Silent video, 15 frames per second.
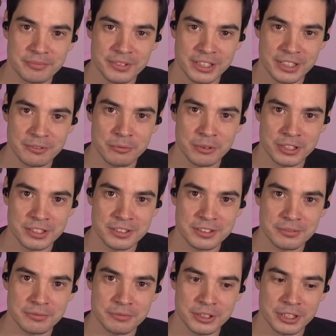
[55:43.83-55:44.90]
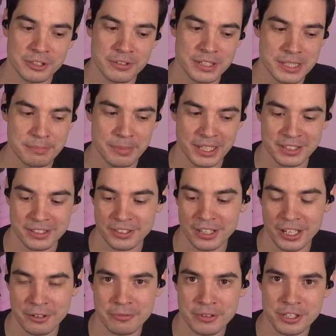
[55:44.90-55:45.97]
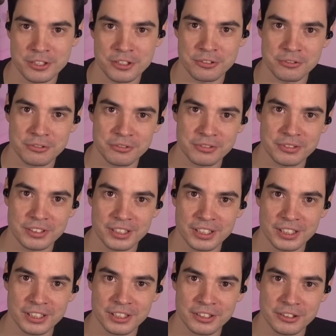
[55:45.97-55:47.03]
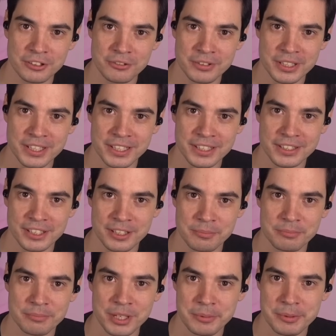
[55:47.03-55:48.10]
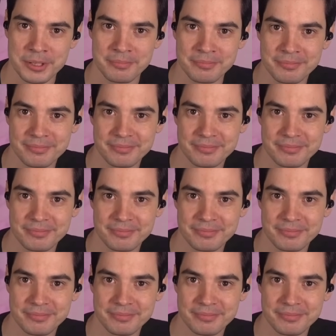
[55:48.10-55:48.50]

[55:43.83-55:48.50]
Like what you expect the language to do in that time, maybe.